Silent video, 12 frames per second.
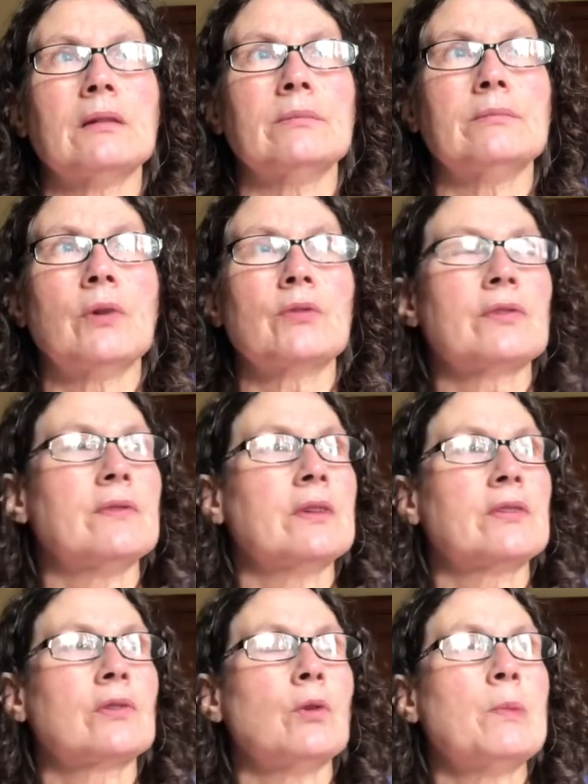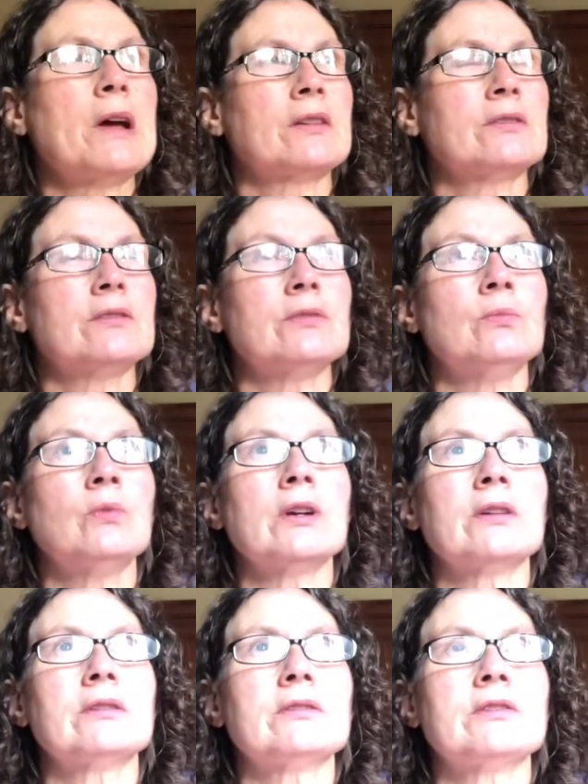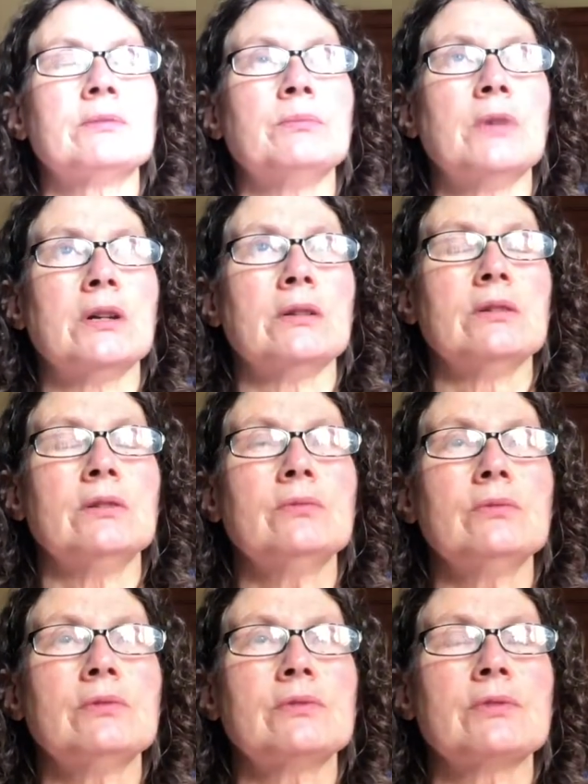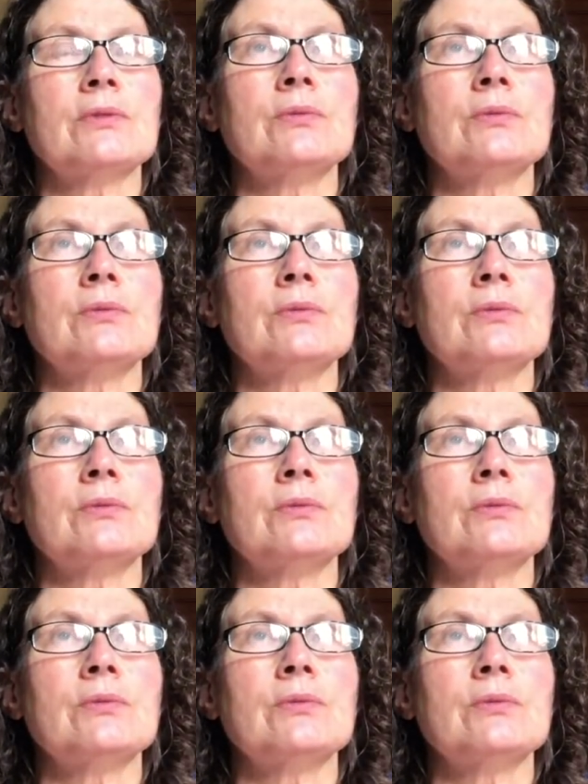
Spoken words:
Most of us go back to work tomorrow, so